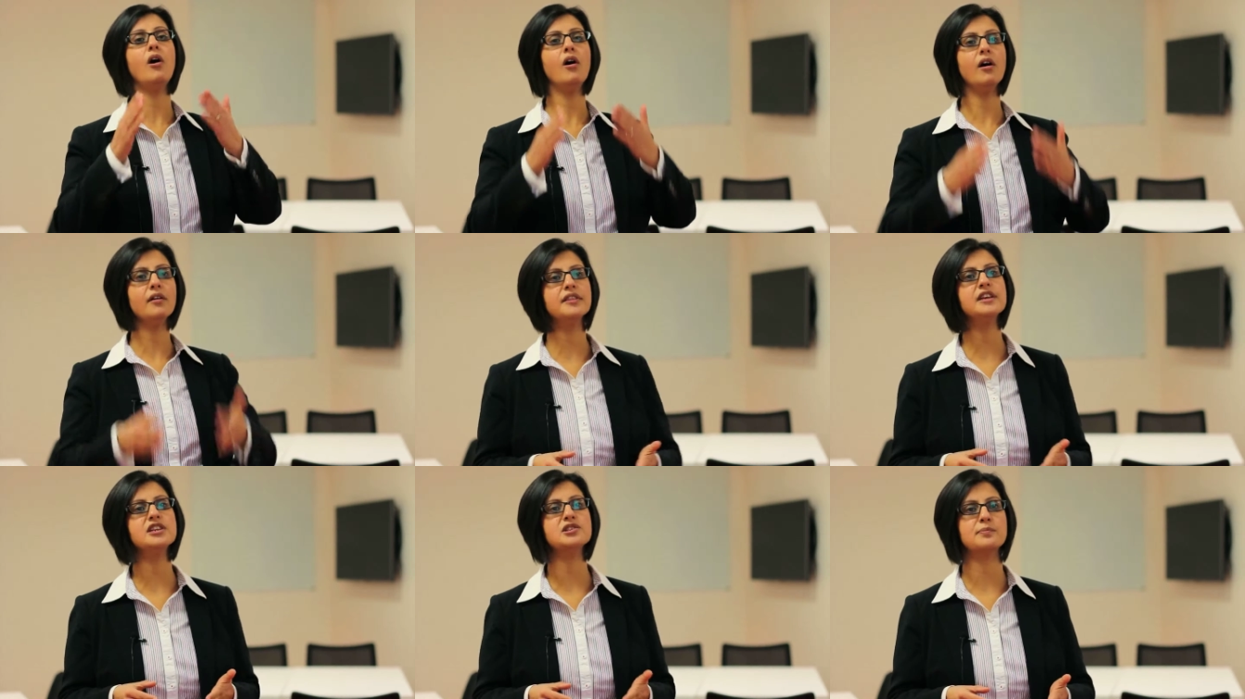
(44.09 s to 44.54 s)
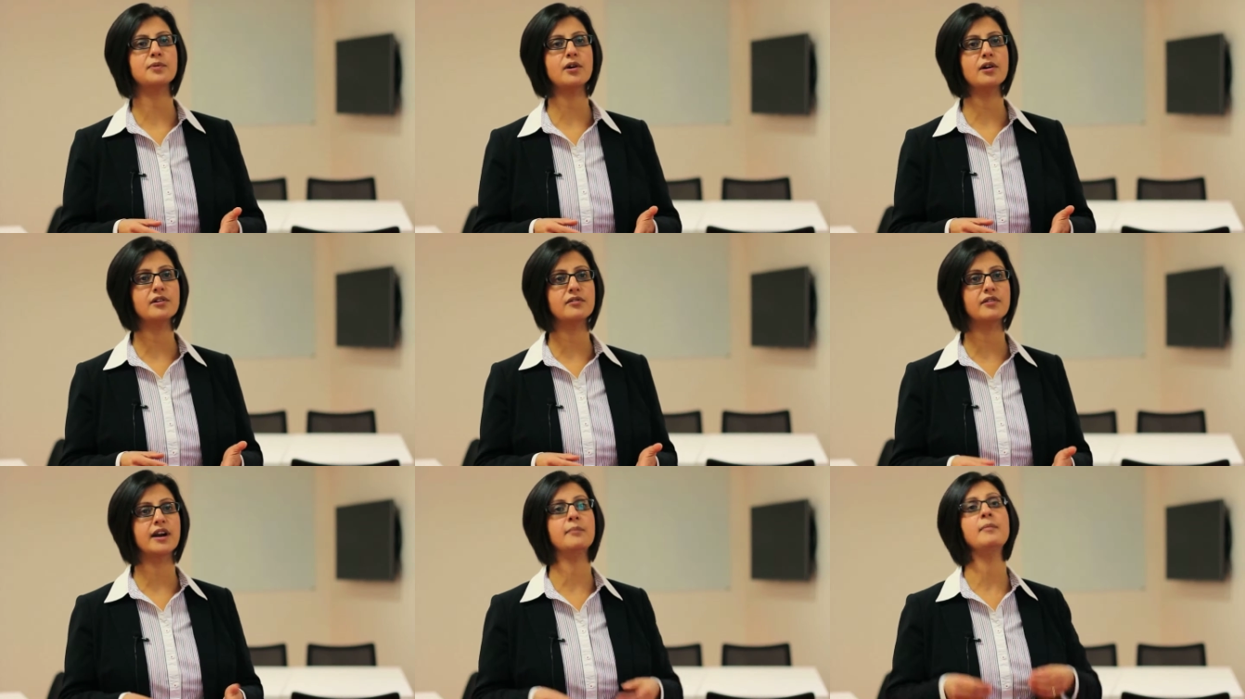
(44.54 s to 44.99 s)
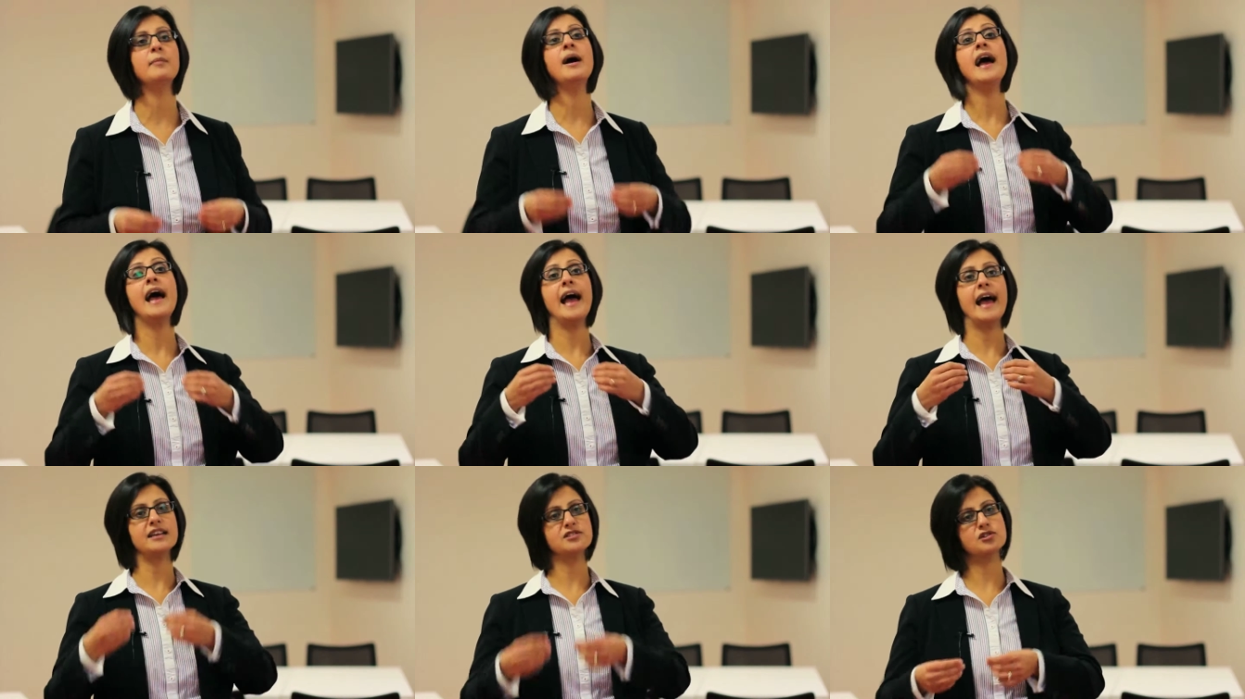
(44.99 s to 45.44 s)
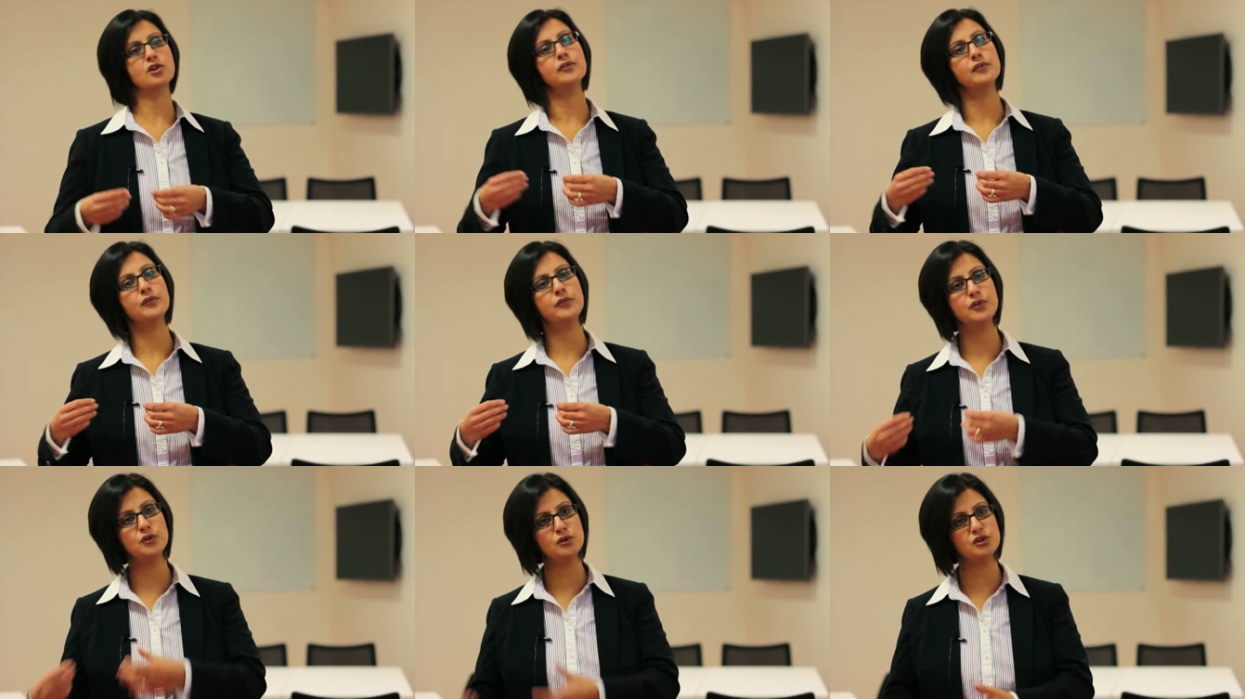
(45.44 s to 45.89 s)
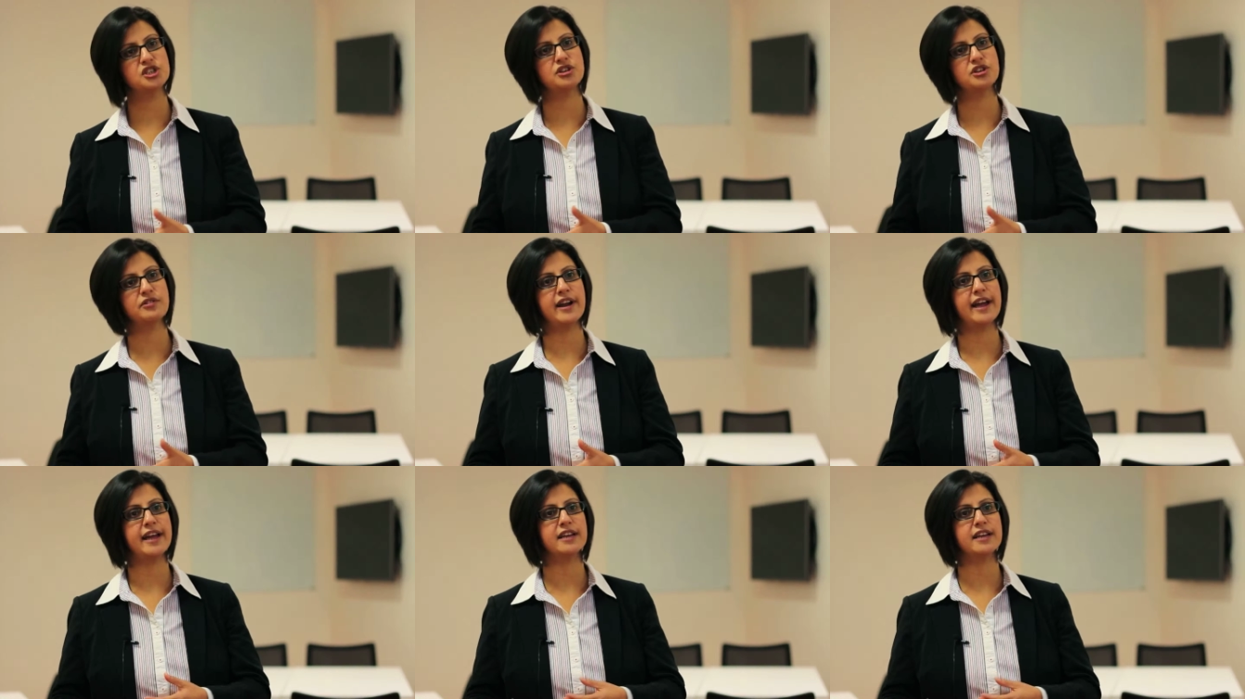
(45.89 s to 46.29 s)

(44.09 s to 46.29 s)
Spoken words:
on this programme as our future